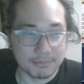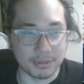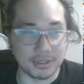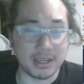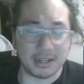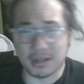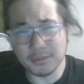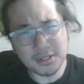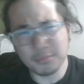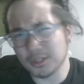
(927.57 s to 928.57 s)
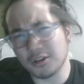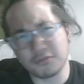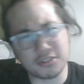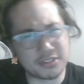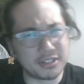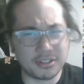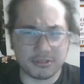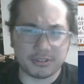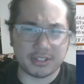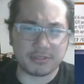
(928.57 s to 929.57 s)
But yeah, comment down below if there's any
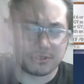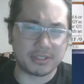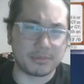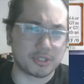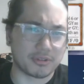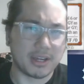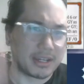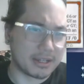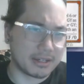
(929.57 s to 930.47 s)
other decks you want to see me trying.